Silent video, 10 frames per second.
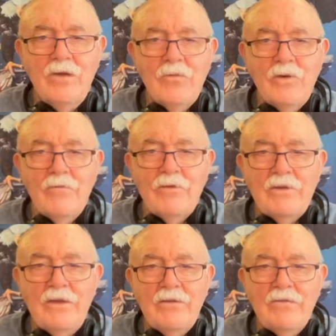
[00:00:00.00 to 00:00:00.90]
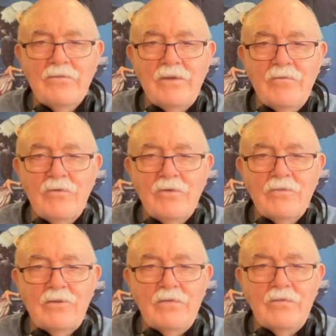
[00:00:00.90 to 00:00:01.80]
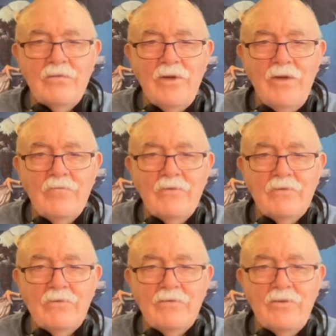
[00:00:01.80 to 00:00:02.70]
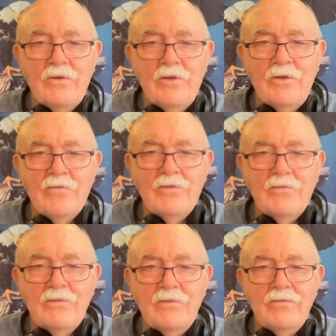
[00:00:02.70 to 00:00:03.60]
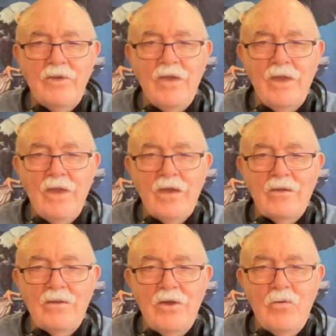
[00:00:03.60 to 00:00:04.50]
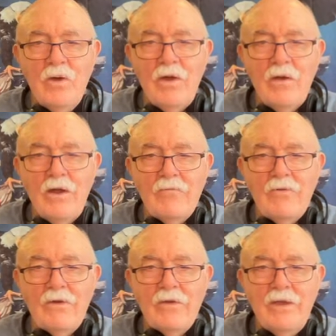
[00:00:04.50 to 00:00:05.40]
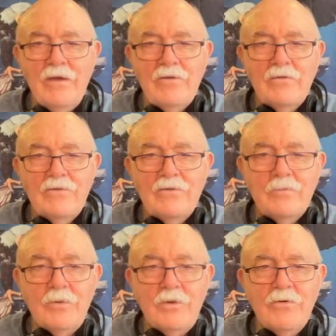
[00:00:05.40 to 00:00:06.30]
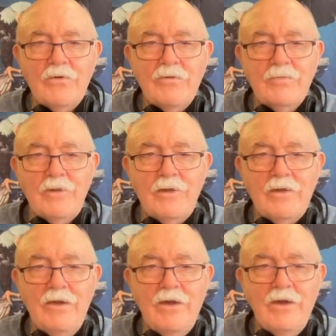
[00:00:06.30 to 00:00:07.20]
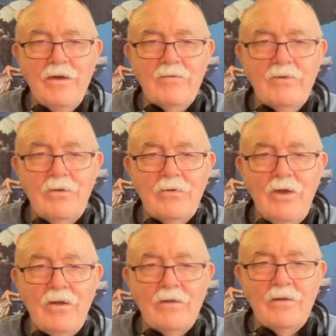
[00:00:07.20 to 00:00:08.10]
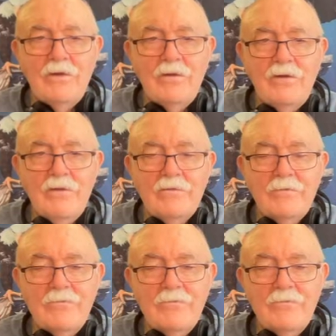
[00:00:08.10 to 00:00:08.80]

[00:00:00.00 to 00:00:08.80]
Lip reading: We have attended several conservative conferences during our existence, and nowhere have we encountered such a pure display of totalitarianism."